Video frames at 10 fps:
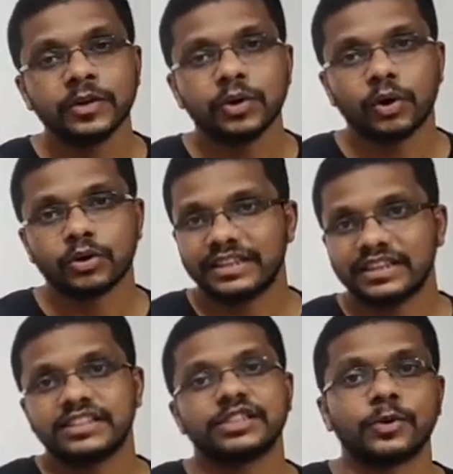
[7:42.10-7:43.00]
or whether
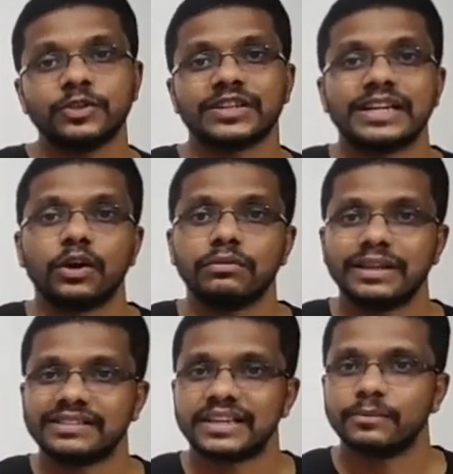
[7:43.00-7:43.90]
it is producing a novel
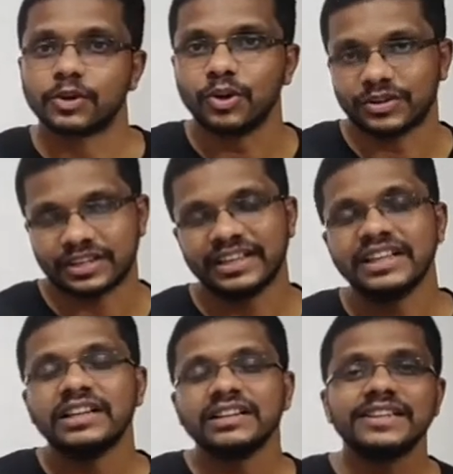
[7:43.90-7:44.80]
enzyme or not.
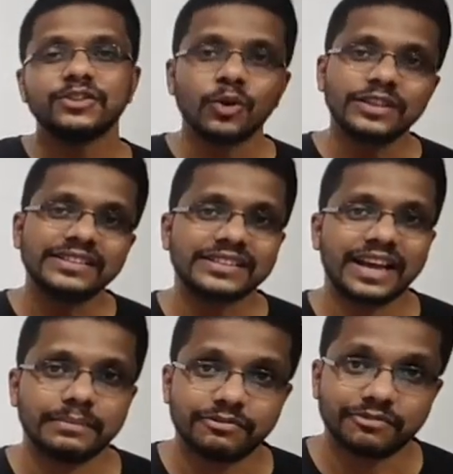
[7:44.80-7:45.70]
These all things
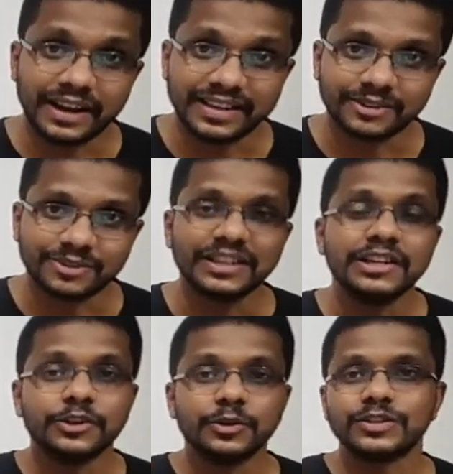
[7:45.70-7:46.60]
can be found out
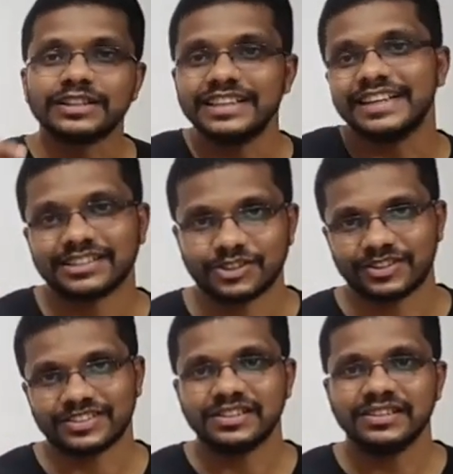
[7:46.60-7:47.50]
using the DNA
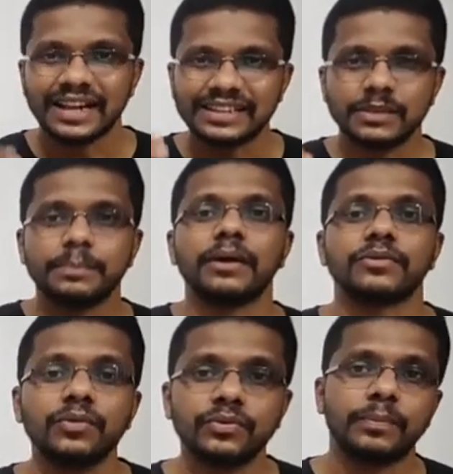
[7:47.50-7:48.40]
sequence. That's the
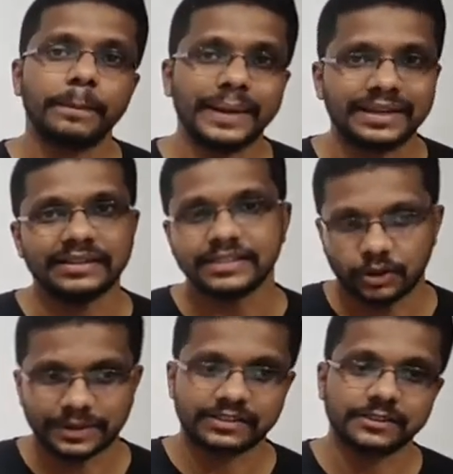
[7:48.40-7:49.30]
power of
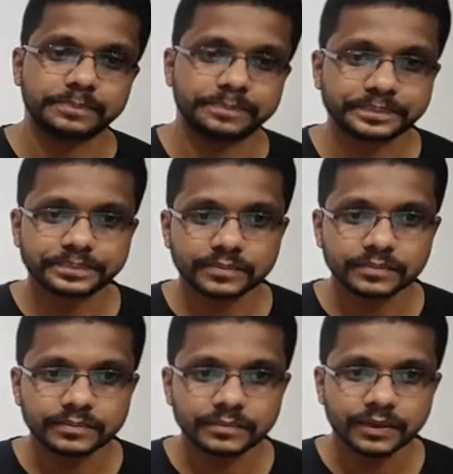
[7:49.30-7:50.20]
metagenomics.
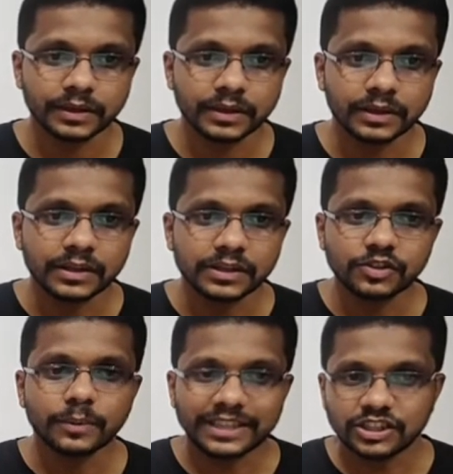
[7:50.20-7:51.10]

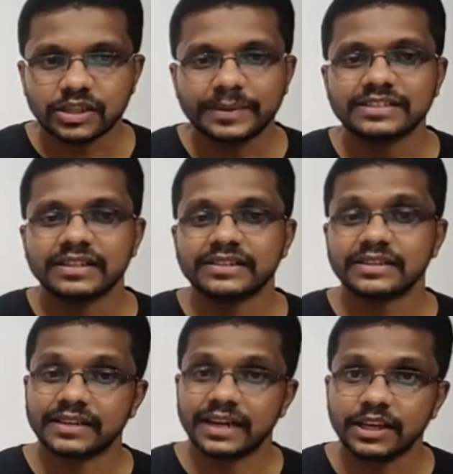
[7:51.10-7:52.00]
So metagenomics is a
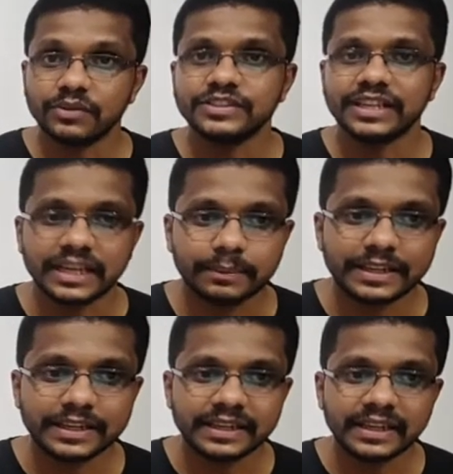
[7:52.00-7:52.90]
study of genetic
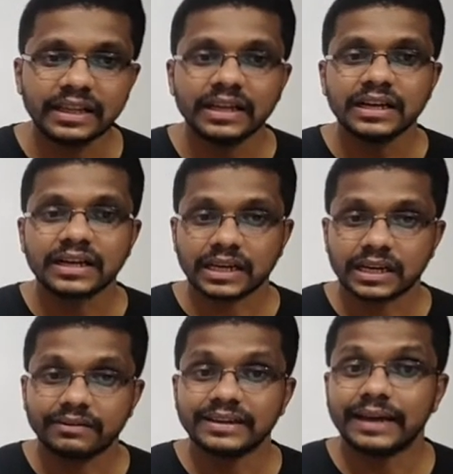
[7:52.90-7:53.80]
material
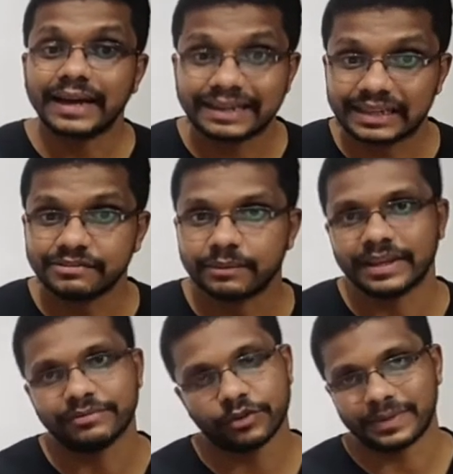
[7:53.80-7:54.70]
recovered directly from
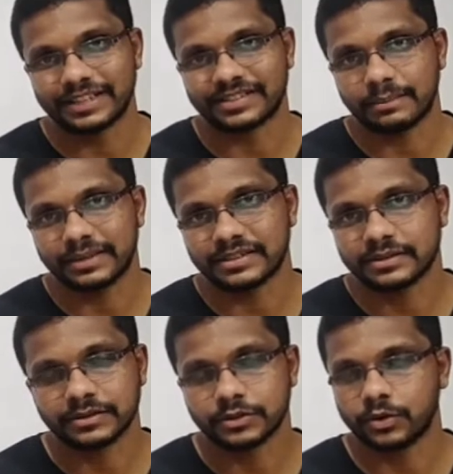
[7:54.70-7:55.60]
the environmental
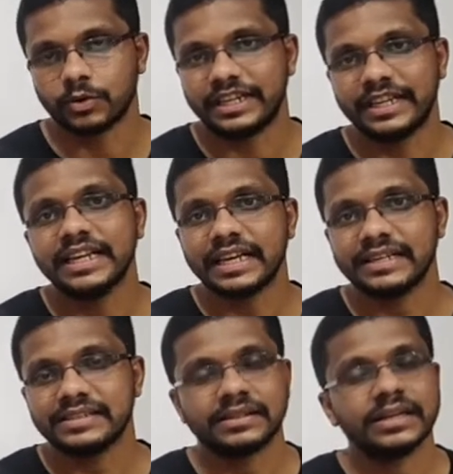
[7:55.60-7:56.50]
samples. So the DNA
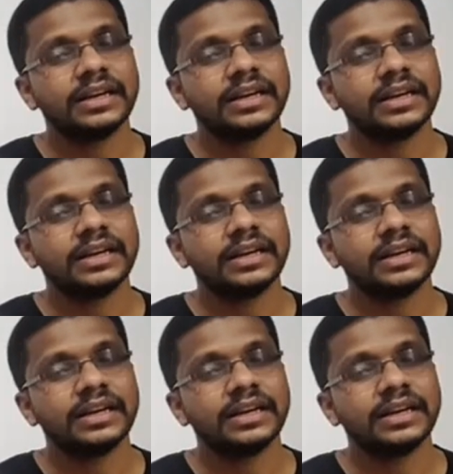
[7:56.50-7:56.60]
is